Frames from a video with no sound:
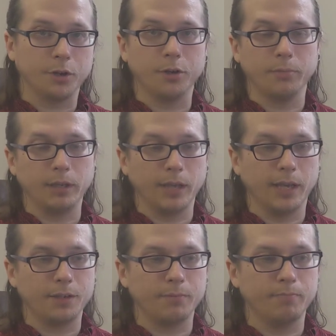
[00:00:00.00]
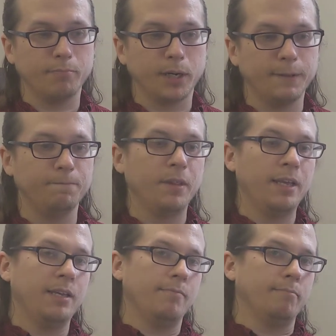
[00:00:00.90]
it could be less, but
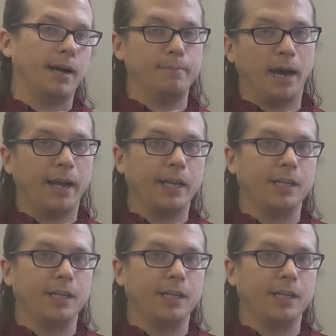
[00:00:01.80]
by buying